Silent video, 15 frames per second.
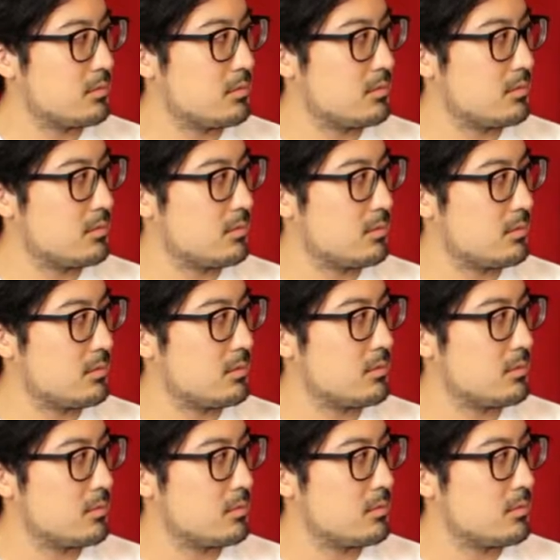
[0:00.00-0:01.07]

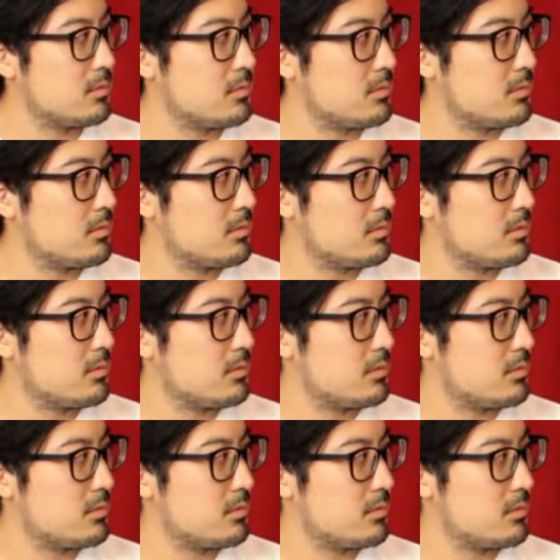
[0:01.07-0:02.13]

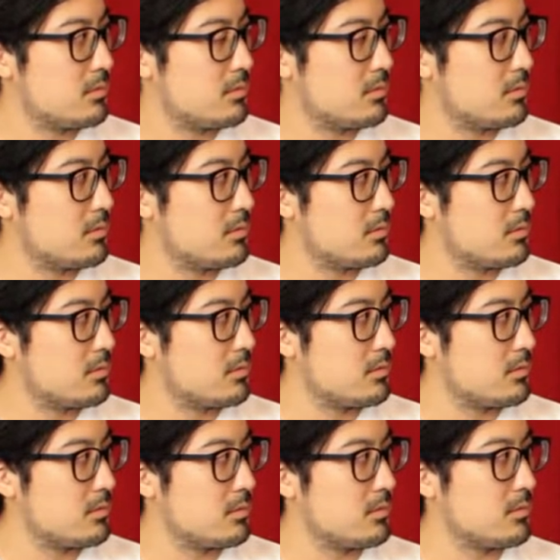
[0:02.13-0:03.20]

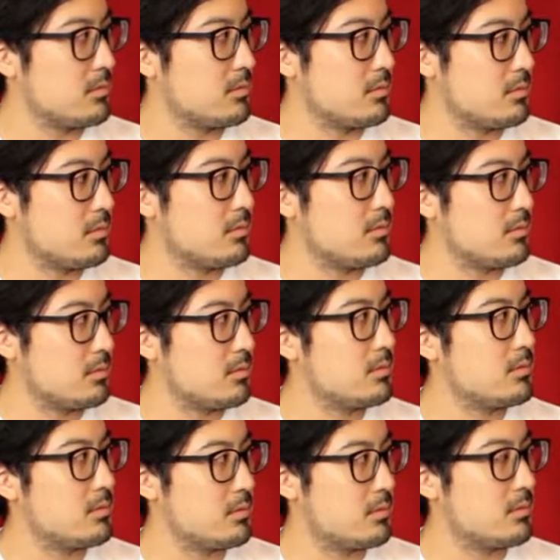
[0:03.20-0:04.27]

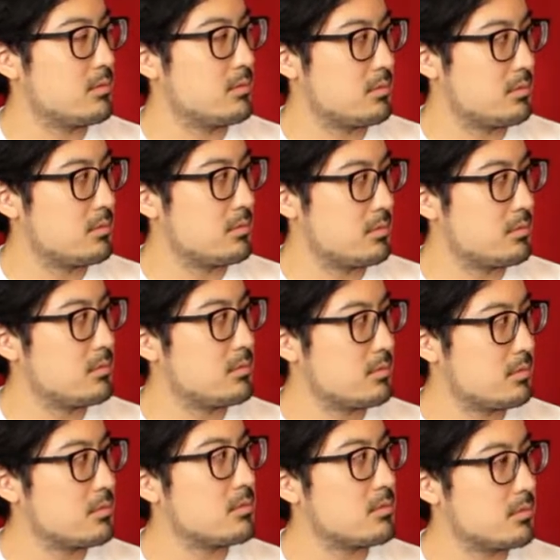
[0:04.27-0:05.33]

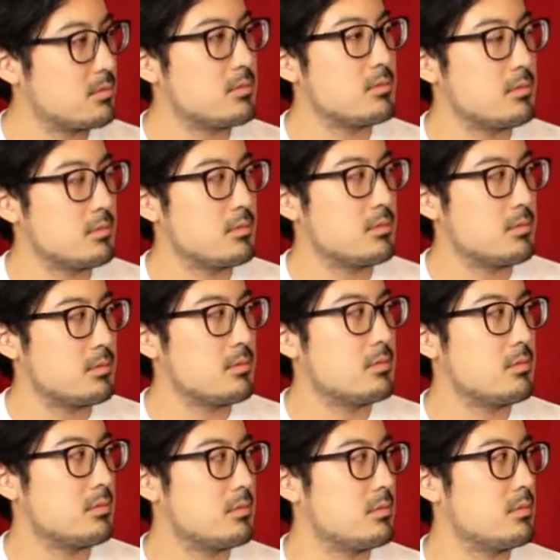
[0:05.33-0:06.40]

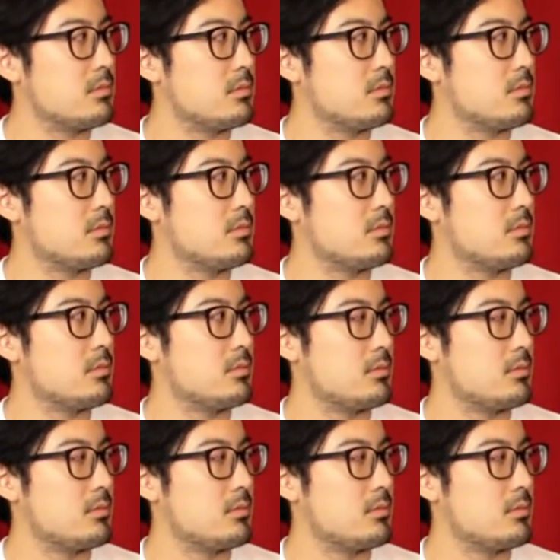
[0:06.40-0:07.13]
The person shown says nothing.